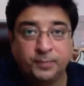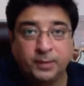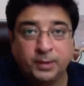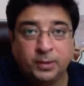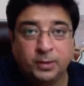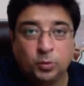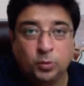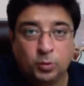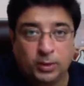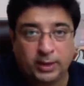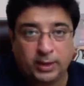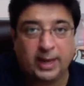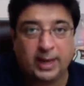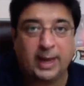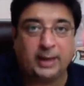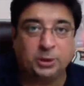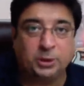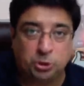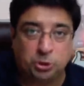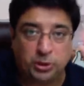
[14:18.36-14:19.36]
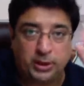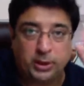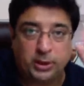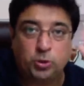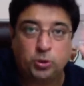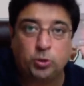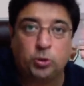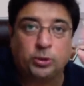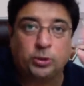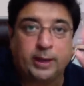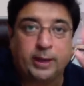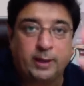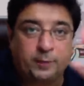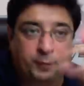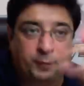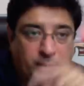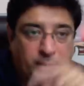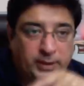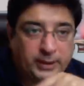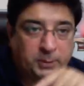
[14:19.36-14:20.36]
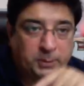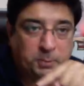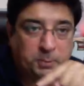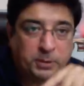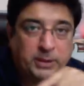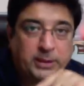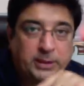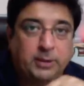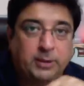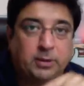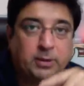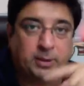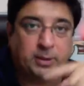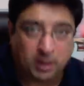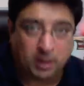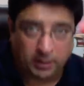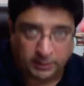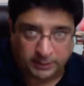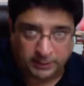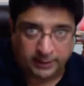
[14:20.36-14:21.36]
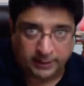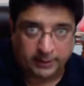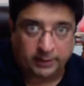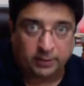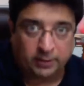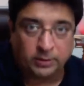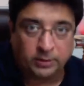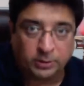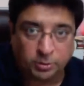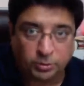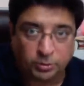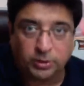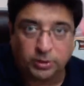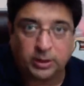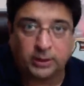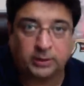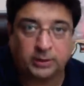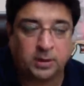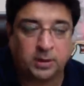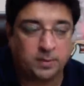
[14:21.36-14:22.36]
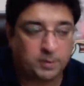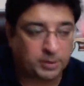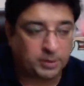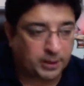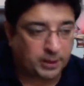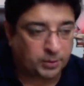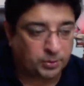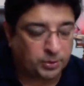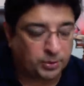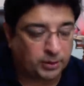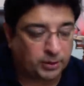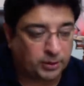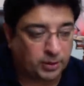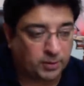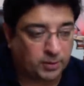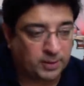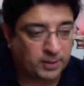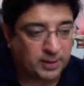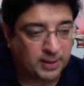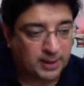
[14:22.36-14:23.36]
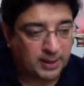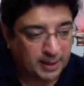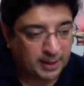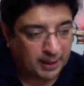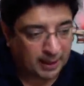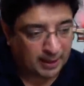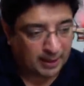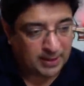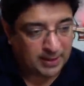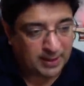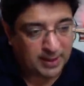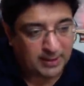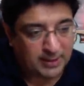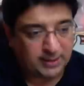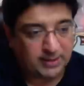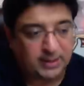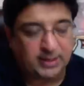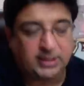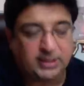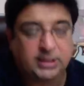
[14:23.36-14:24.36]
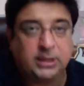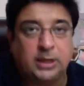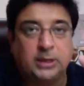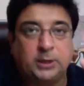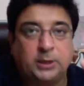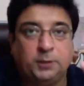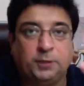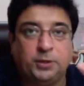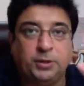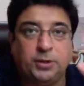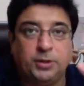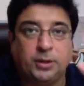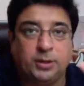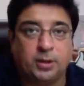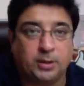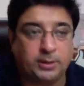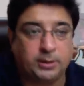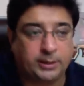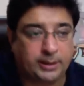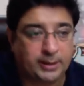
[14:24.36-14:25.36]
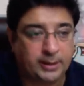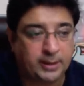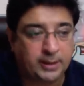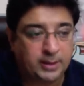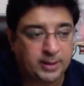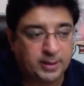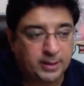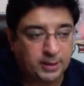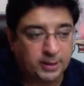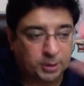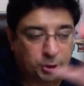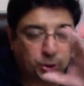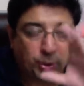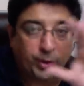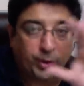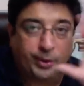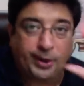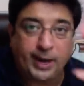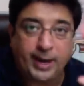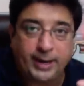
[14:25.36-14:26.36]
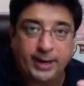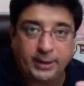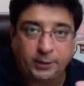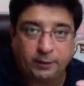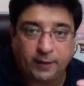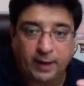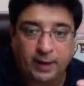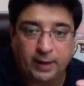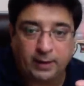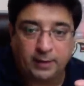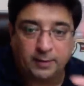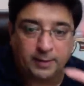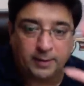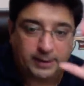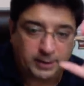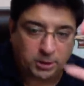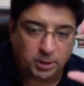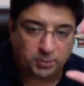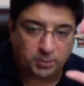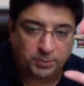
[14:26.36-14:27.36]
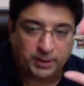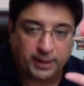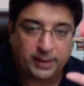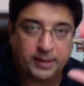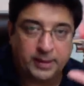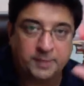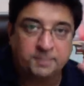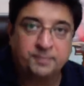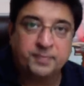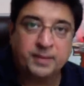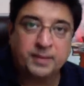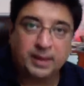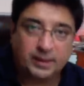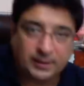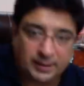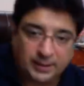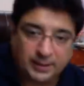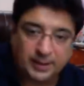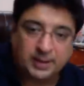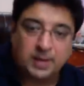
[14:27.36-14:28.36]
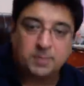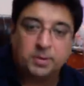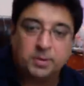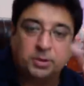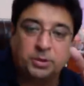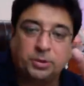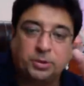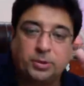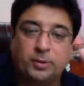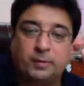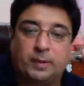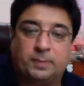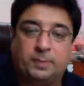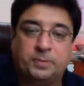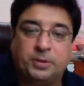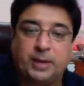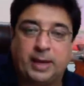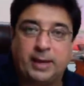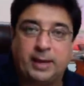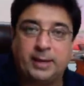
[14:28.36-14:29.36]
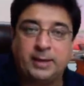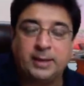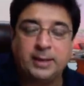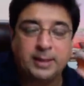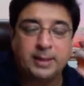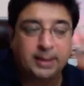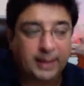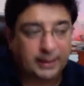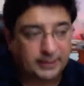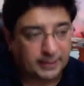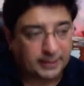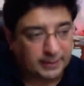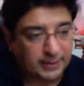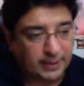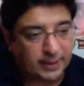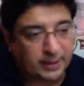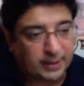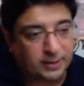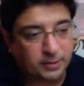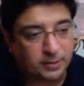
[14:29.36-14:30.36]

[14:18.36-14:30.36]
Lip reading: who are actually looking for that particular content on guru.com, on yahoo.com, unless they search for your content, you're ranked well in top 10, and then they come onto your website, and then they